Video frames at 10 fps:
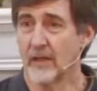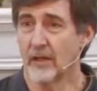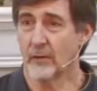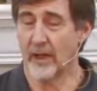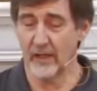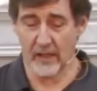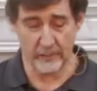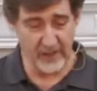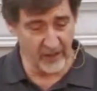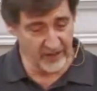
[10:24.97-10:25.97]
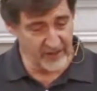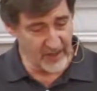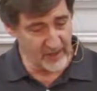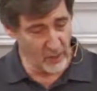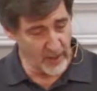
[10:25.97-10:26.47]
right? And because they
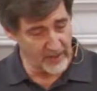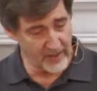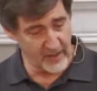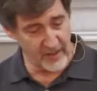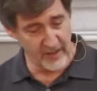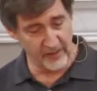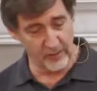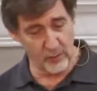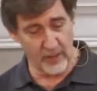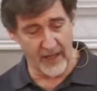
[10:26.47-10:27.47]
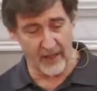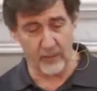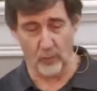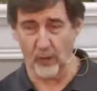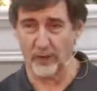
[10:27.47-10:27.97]
had no idea in this new
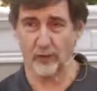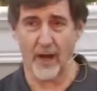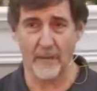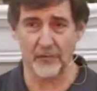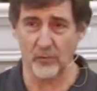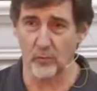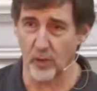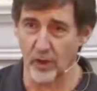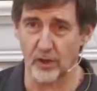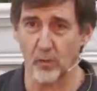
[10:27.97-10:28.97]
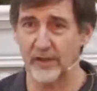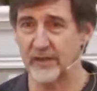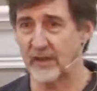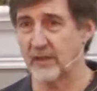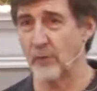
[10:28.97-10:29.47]
land what crops would work, what
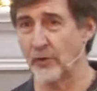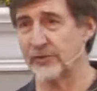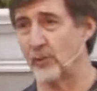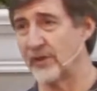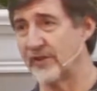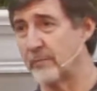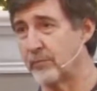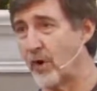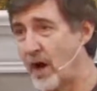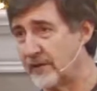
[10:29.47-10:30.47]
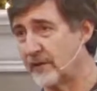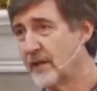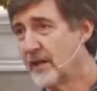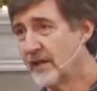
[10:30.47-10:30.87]
didn't, most of the ones they brought,